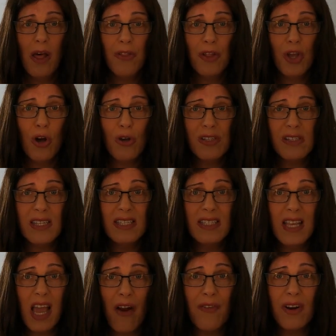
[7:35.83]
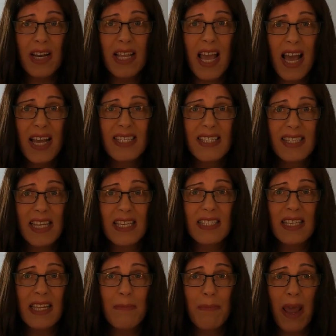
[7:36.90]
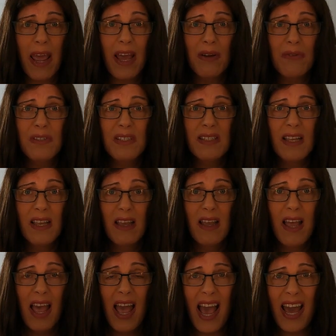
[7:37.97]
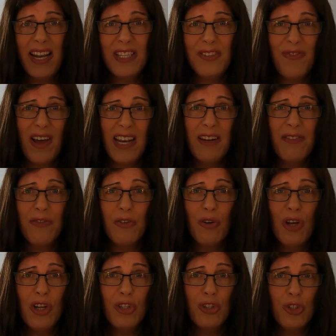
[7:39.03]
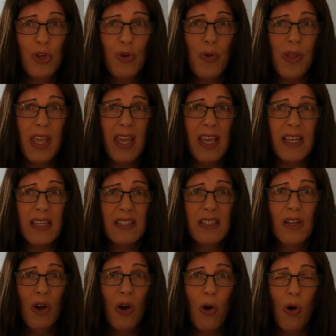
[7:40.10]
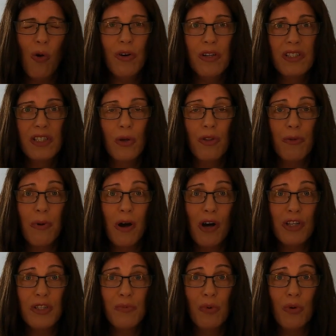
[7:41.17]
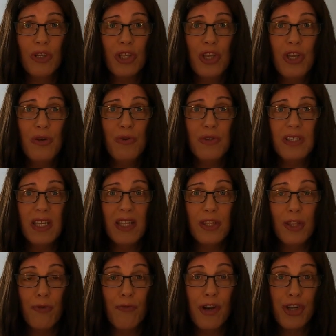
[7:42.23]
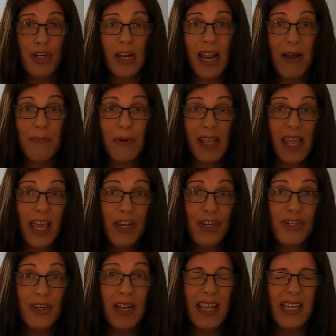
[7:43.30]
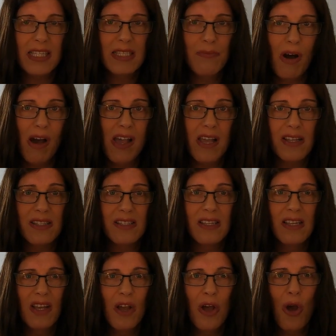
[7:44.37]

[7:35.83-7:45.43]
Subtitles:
The cost is currently £16 and it's valid for 2 years or until the passport used in the original application expires,